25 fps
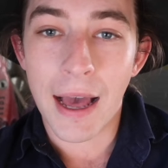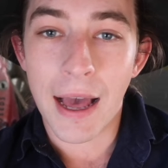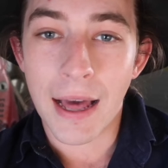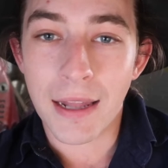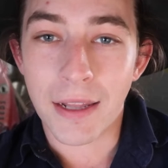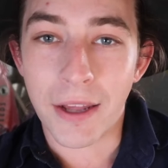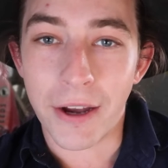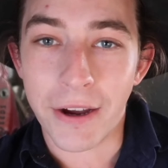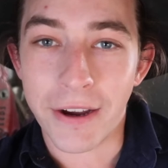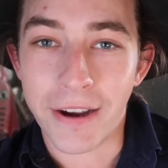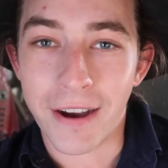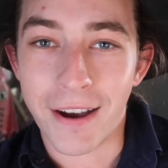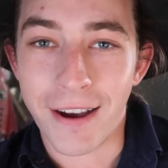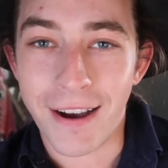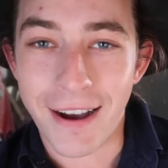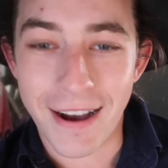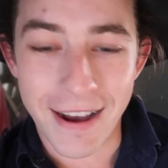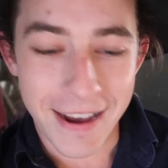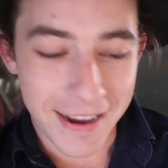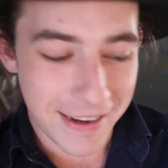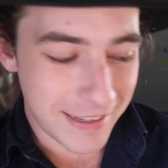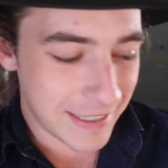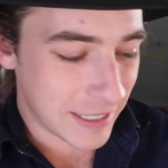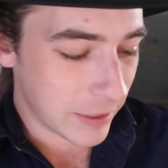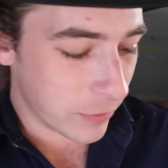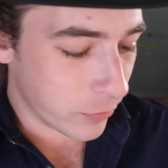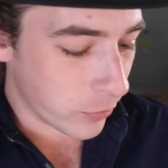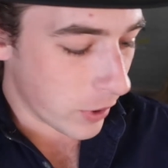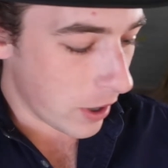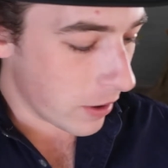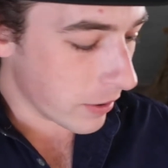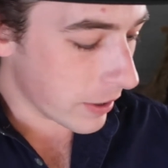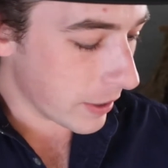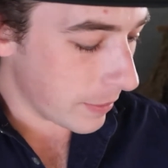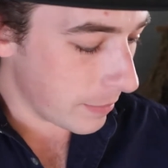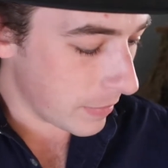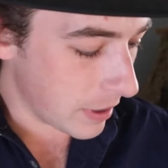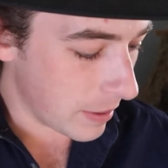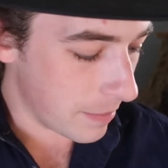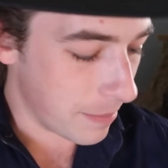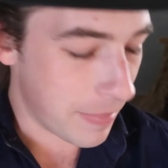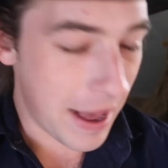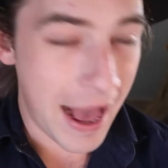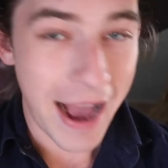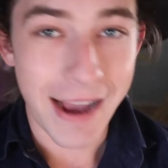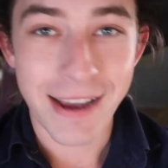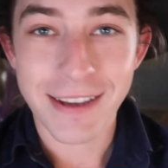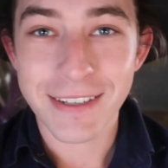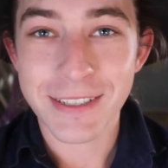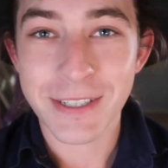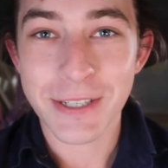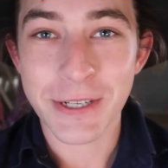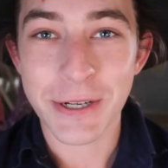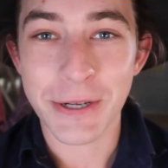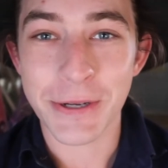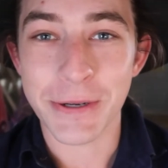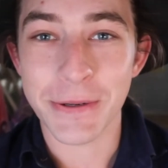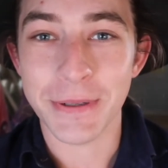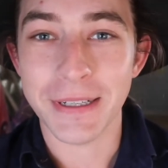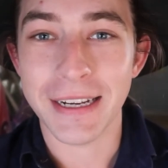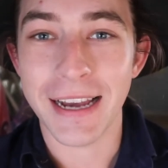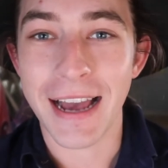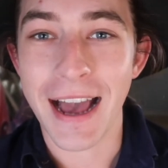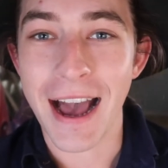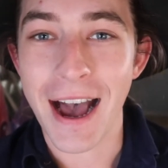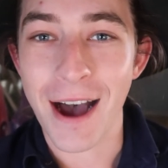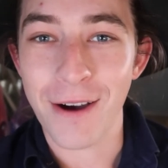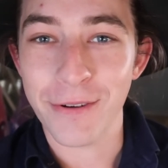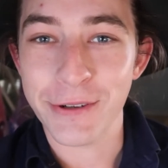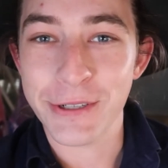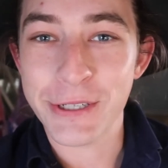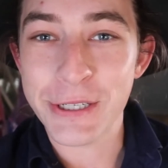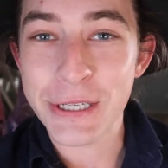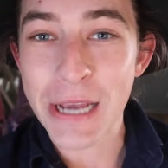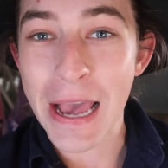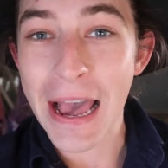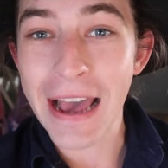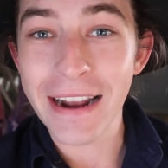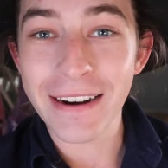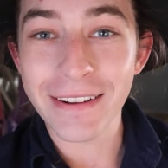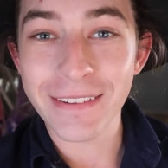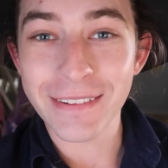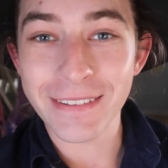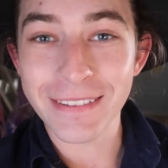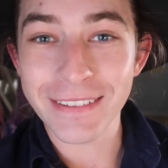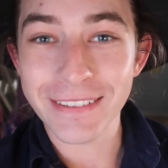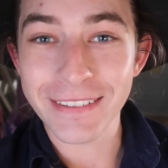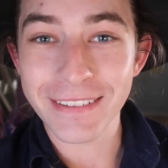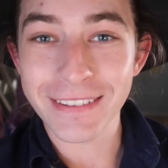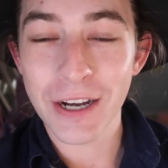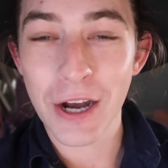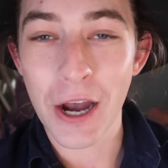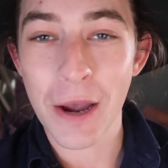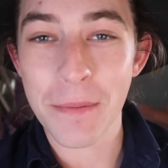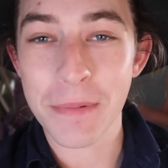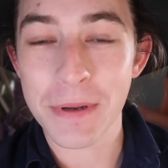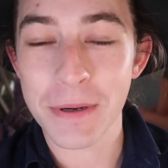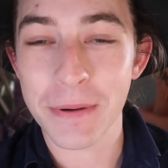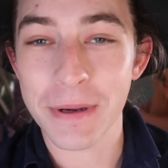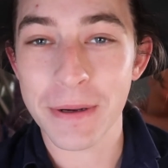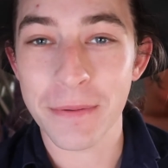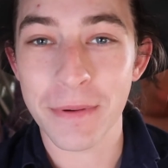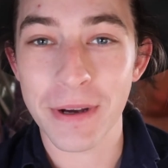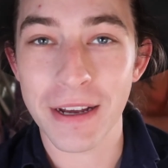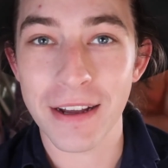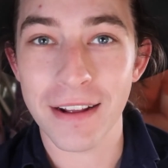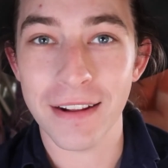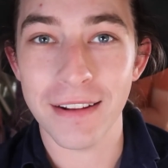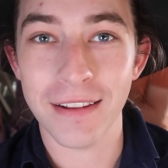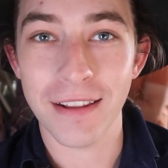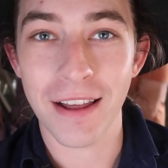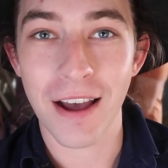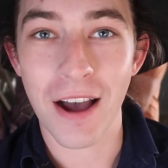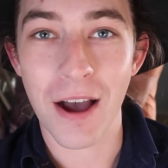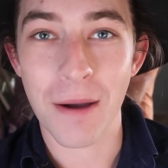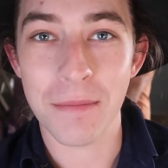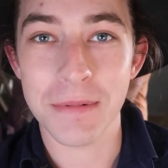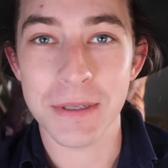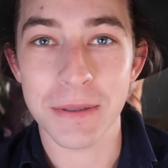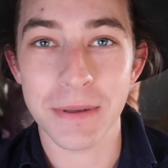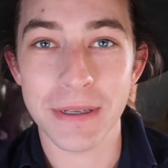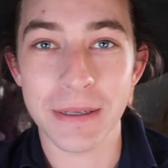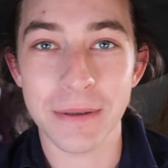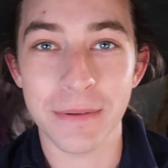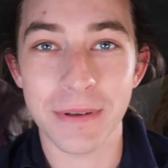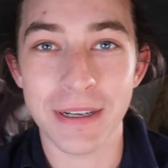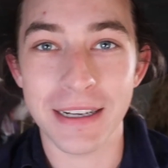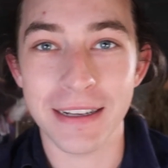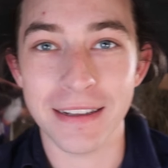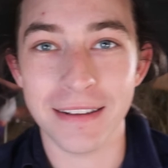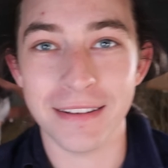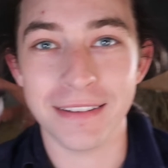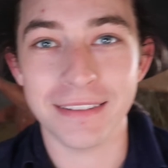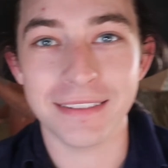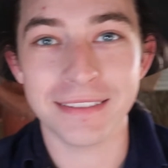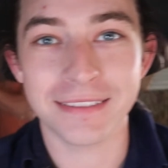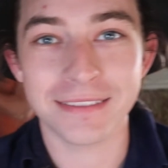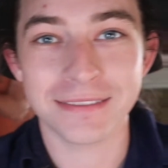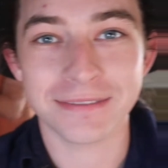Hello guys, welcome back to our channel. Hope you're doing well. I'm doing well.